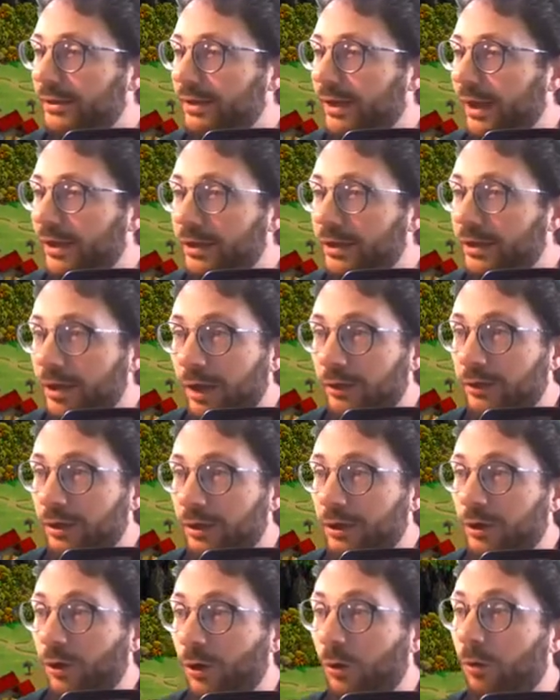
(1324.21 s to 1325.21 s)
that another
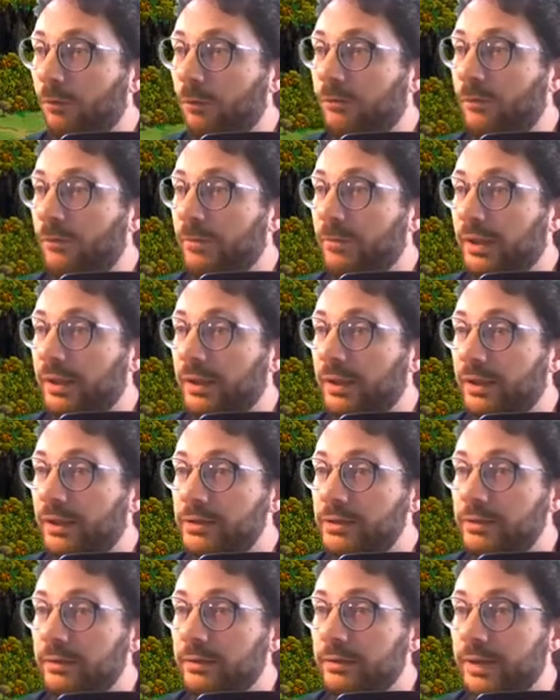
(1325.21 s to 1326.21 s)
goal for me
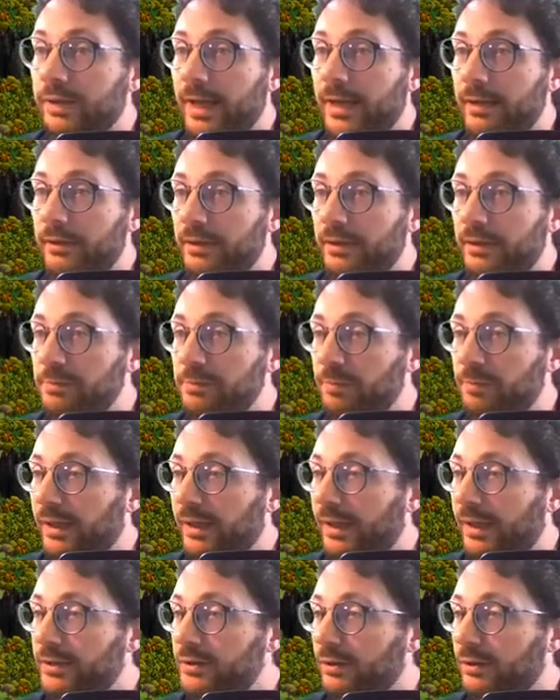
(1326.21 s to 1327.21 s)
is to take this
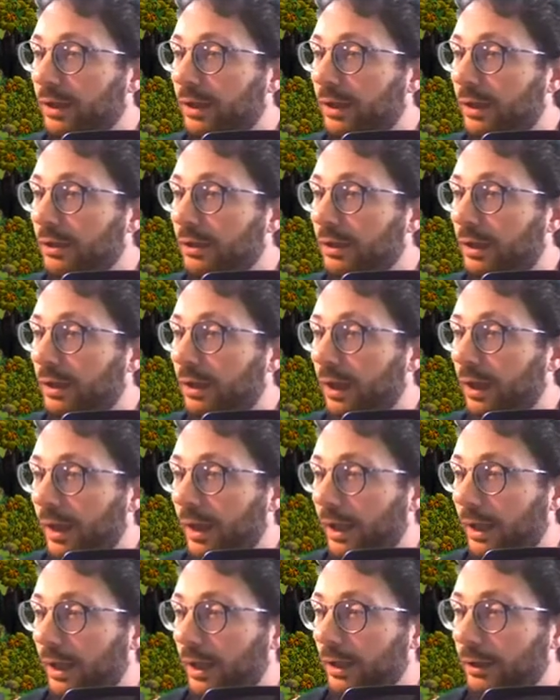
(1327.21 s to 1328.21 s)
peninsula
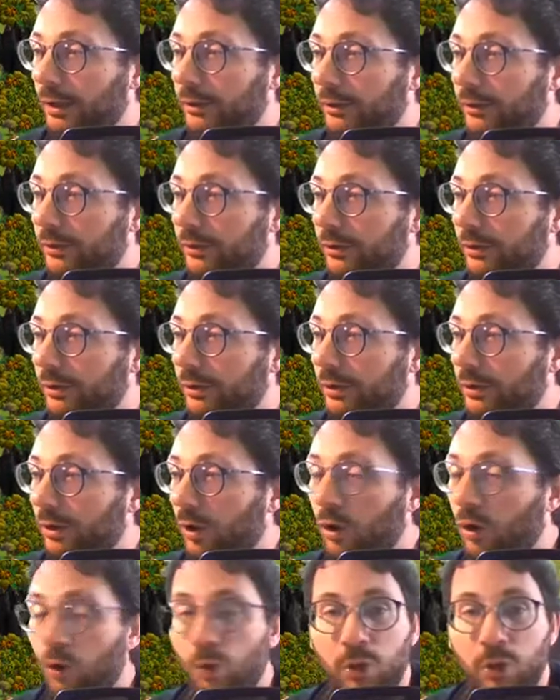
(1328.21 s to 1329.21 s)
and
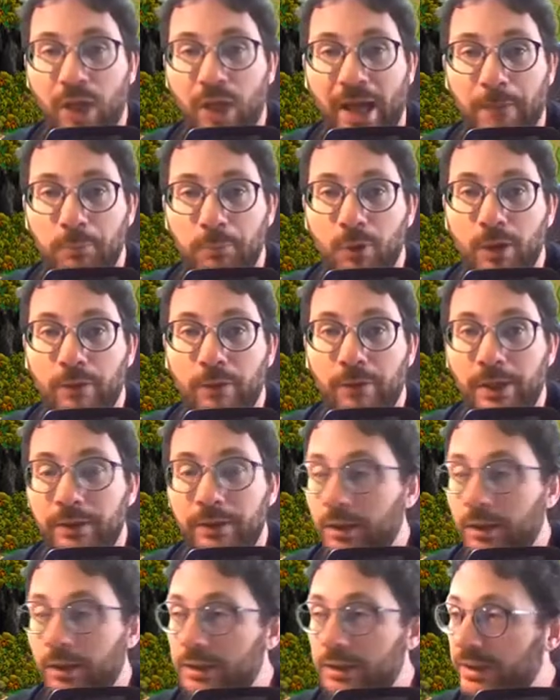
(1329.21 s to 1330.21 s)
hold that point right
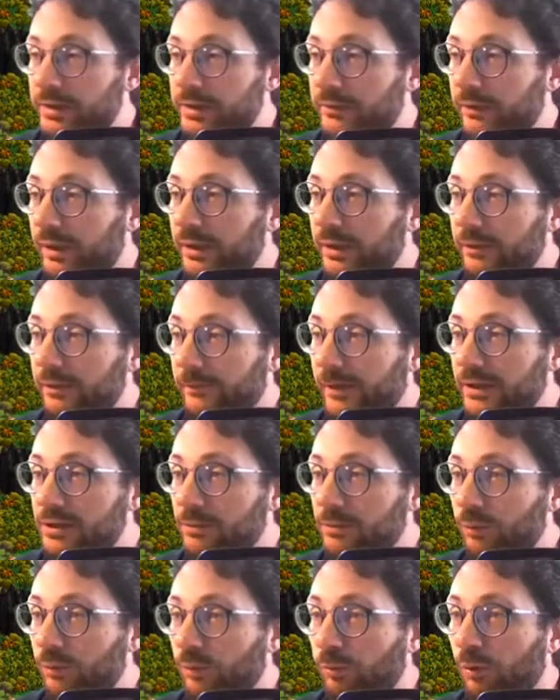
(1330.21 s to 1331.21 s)
there, because that's a very
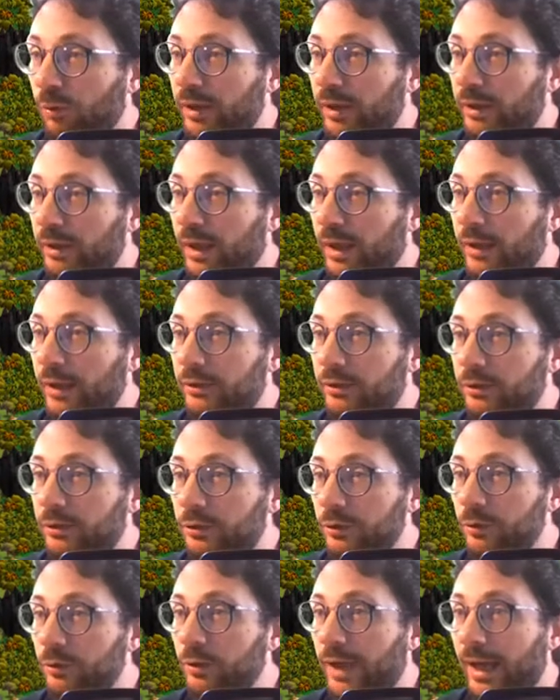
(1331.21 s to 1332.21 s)
defensible point. And to
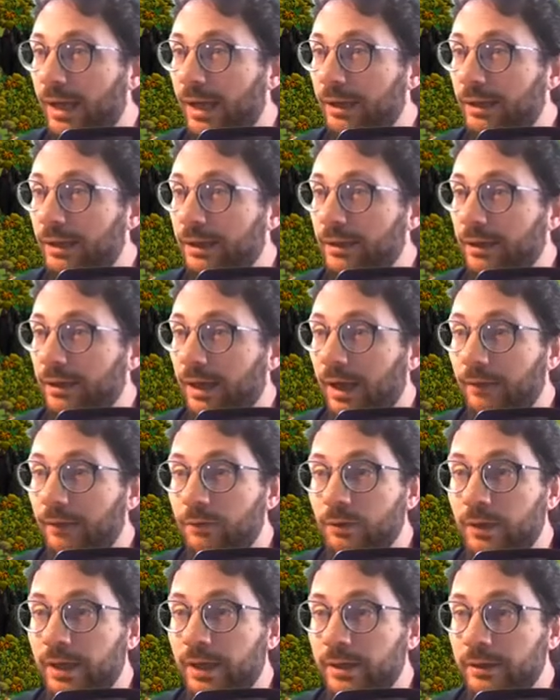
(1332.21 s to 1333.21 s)
do that, I've
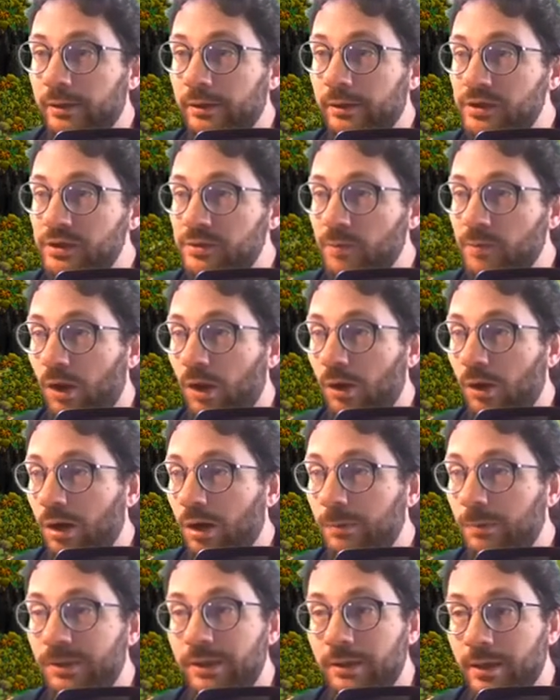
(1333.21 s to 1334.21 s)
created a small
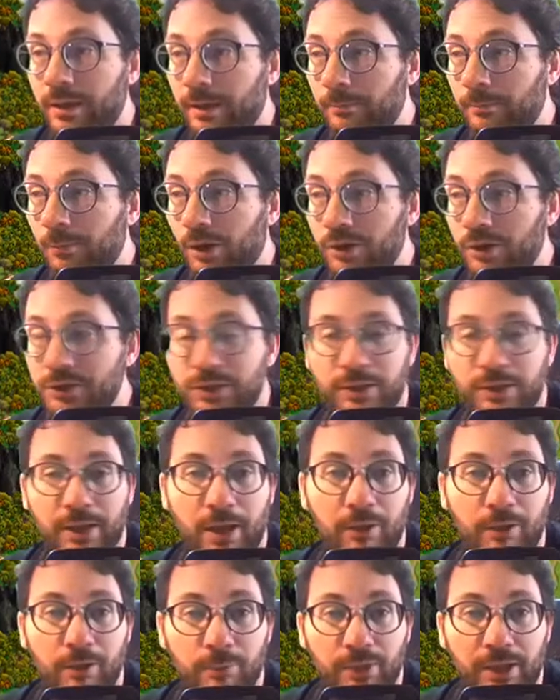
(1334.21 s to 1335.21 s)
army that I'm marching
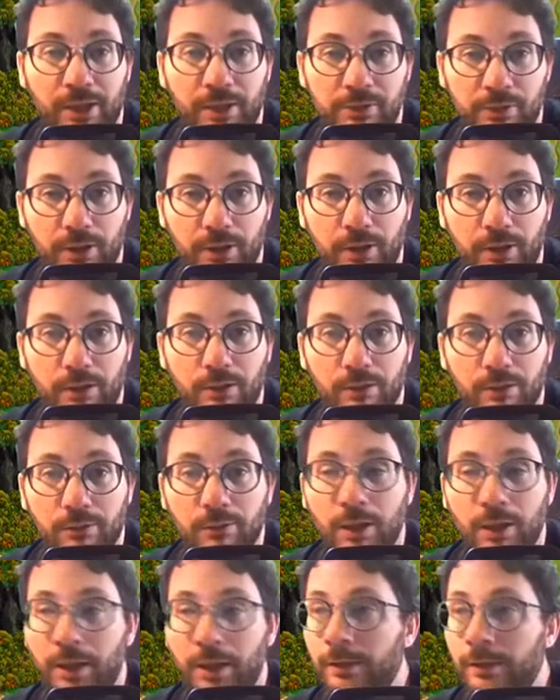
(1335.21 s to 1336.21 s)
down the peninsula,
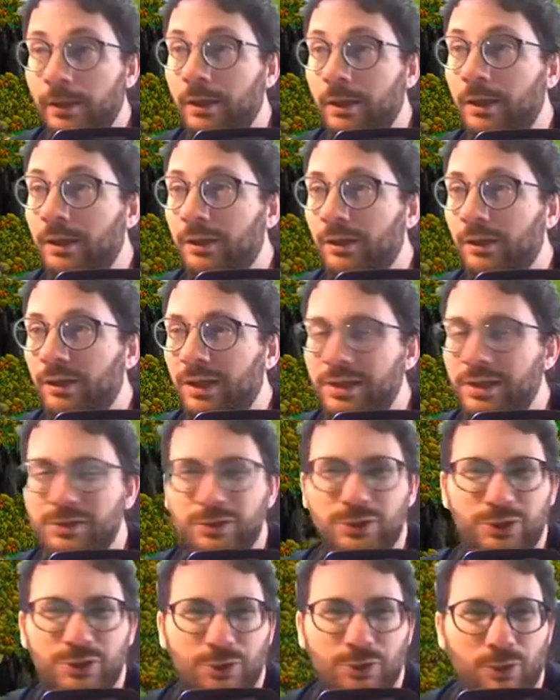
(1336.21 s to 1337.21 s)
right? These
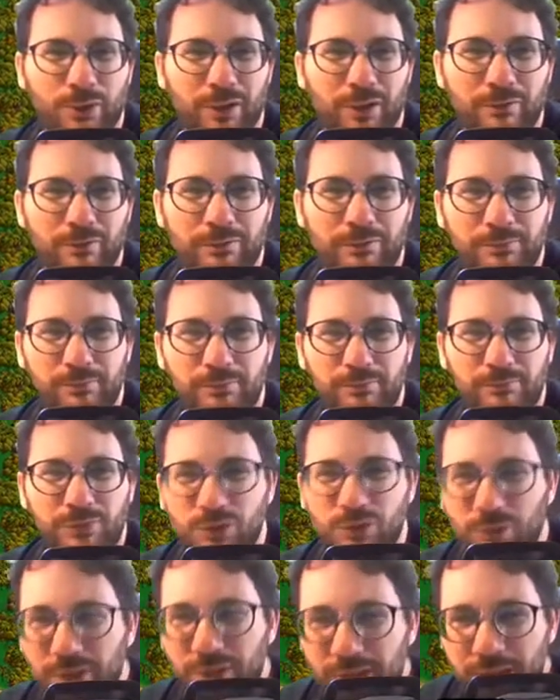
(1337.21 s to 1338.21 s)
are sort of
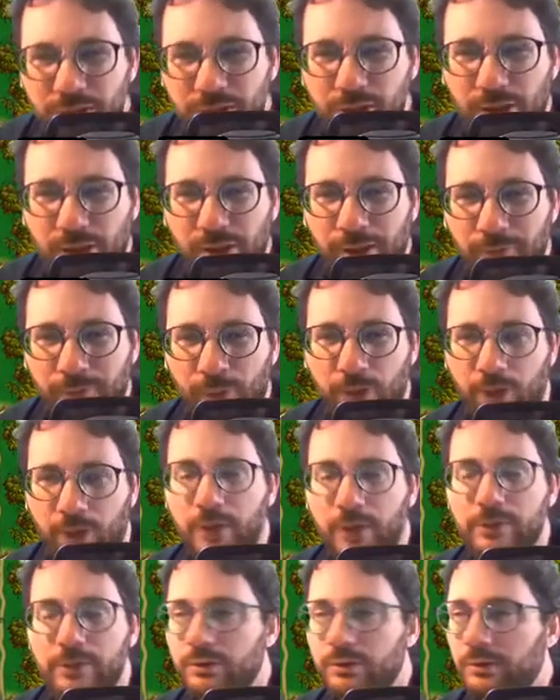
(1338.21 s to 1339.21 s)
strategic level
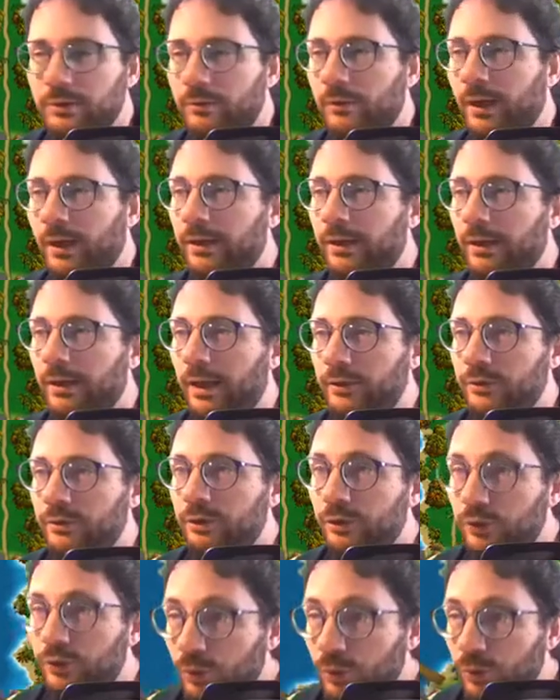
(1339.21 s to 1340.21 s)
thoughts, right? To
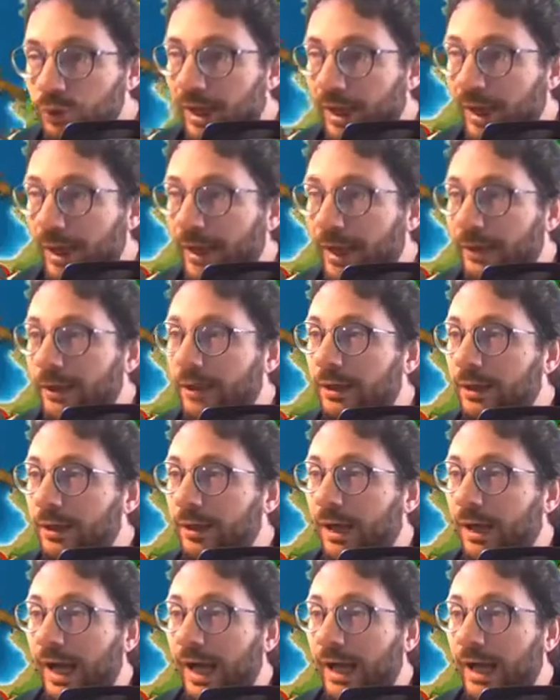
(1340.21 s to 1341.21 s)
do that,
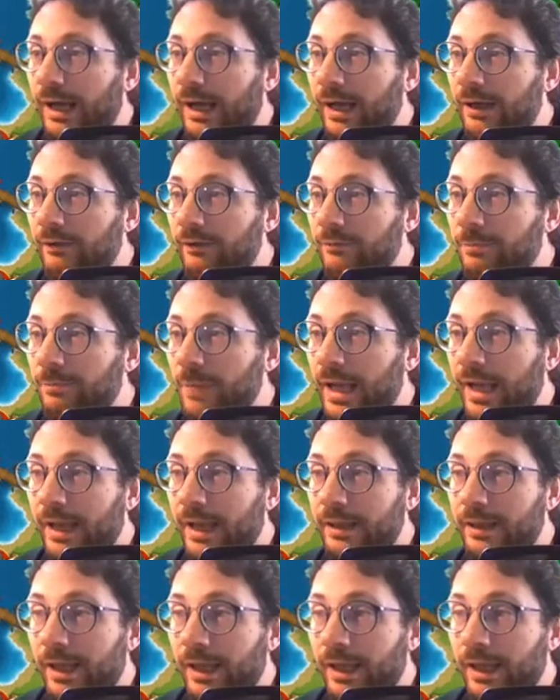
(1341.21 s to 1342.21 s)
I have
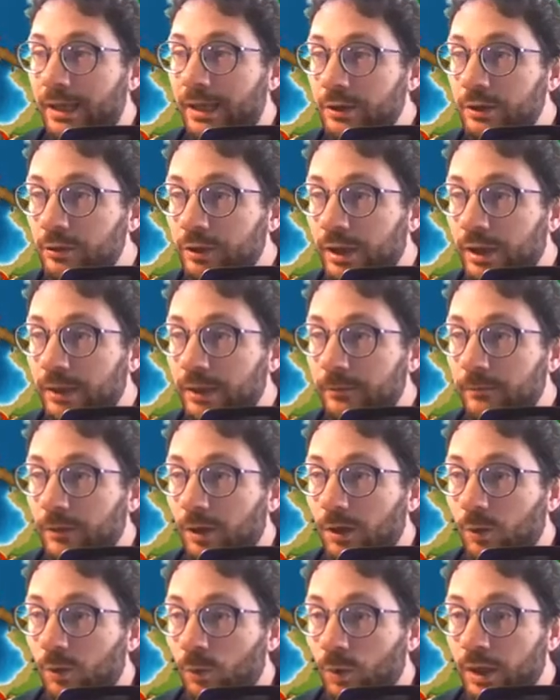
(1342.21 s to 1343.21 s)
made a unit
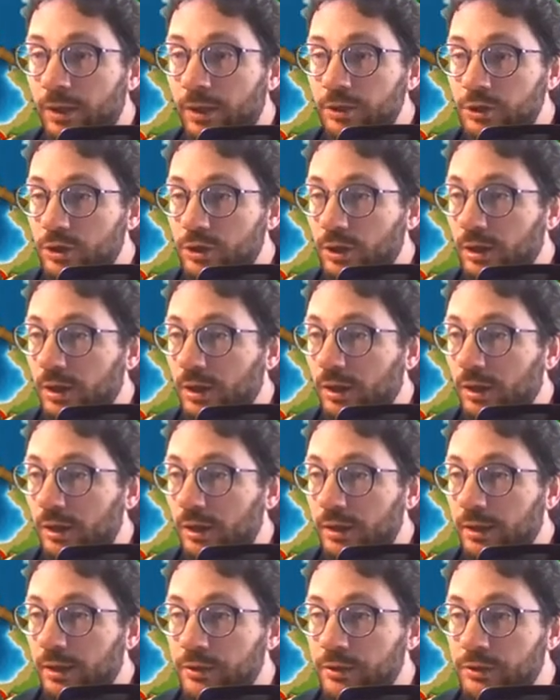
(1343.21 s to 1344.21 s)
which
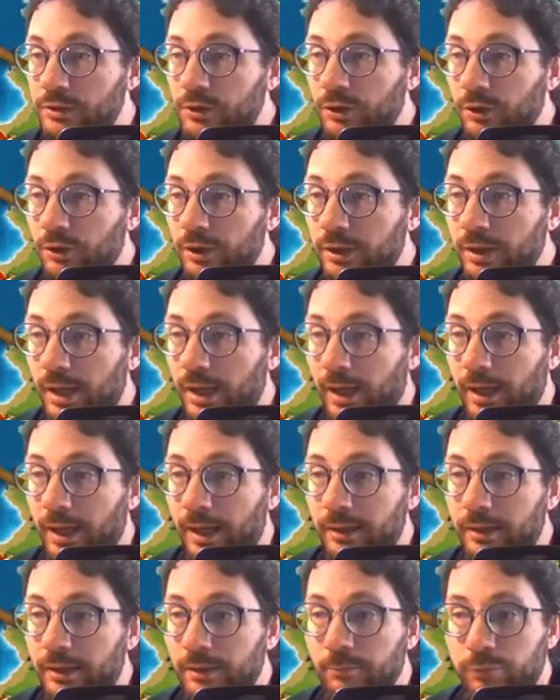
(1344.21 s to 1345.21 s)
is good
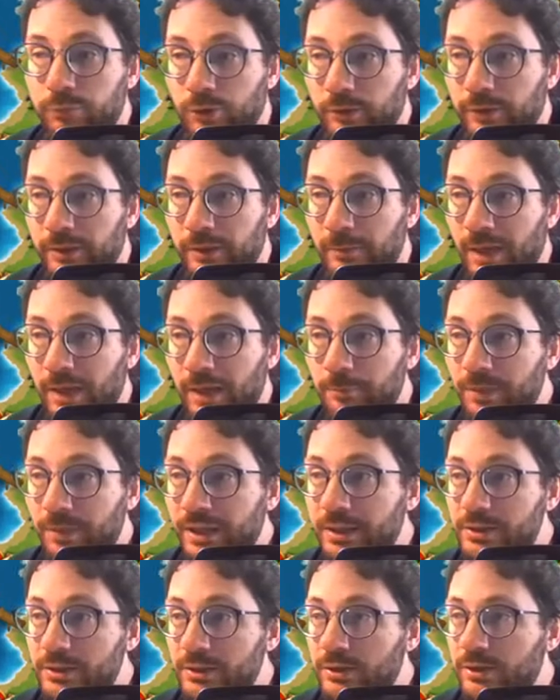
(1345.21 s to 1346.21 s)
at improving my
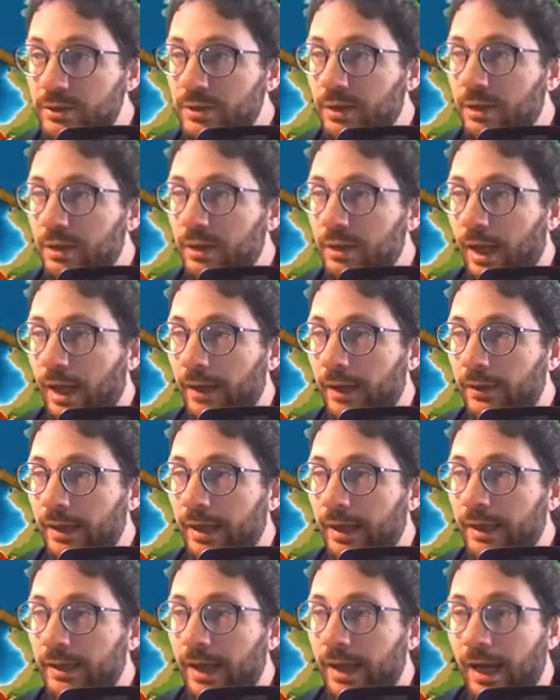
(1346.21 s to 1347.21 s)
beasts, and
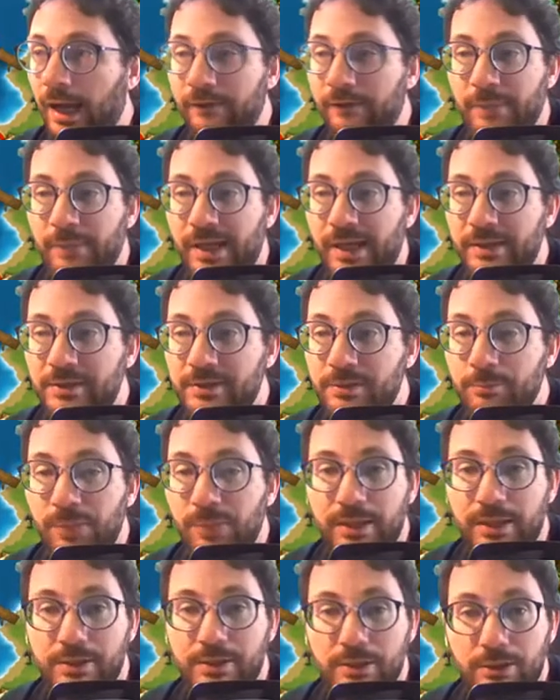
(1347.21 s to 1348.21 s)
then I've made some
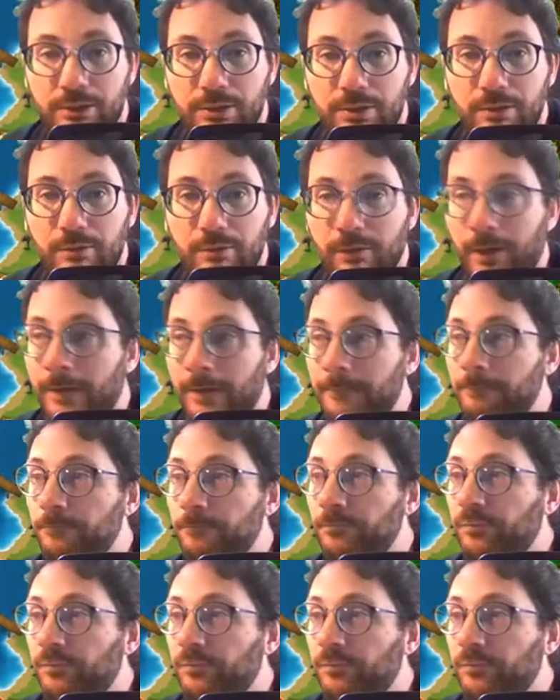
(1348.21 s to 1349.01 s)
beasts, right?